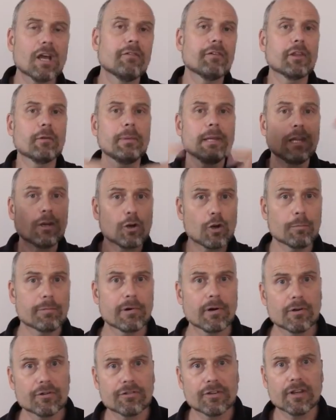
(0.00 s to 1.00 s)
over the political
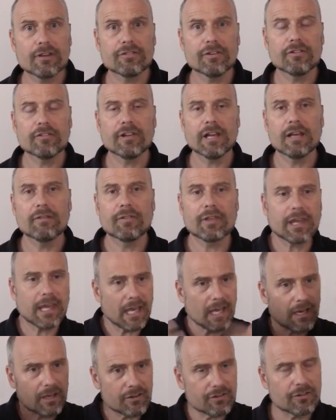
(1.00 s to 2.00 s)
process, enslave the
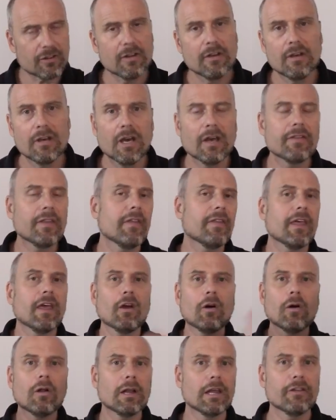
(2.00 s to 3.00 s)
K's, and then they
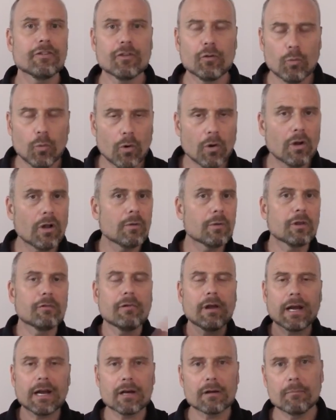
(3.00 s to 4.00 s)
all hit the wall. You
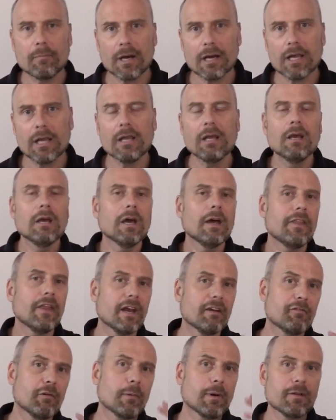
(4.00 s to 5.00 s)
run out of money, and then
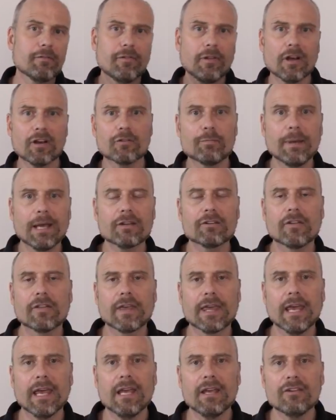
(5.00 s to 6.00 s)
everybody flocks back to the
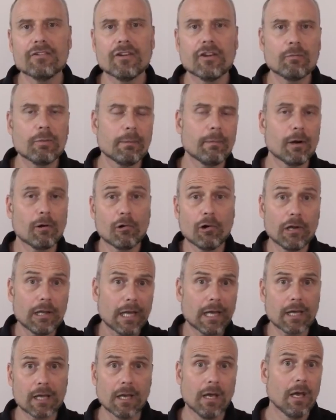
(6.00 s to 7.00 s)
K's, and the women are all
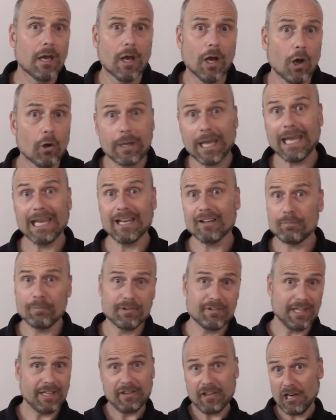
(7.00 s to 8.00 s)
like, okay, let's
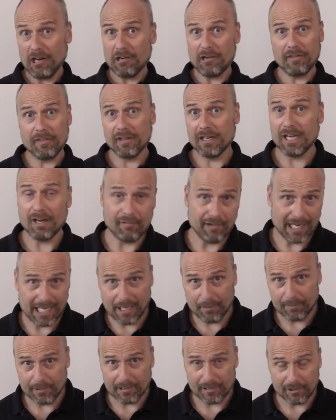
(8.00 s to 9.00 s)
pretend the R thing never
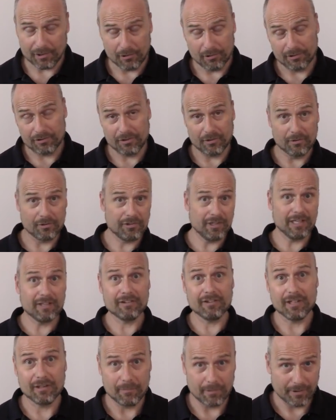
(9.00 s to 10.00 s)
happened. You're so
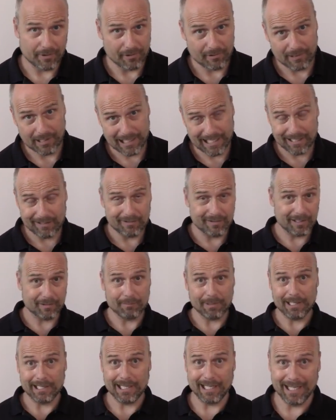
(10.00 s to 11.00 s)
sexy with your accounting
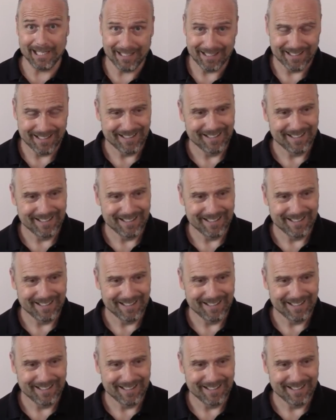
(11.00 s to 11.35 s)
belly.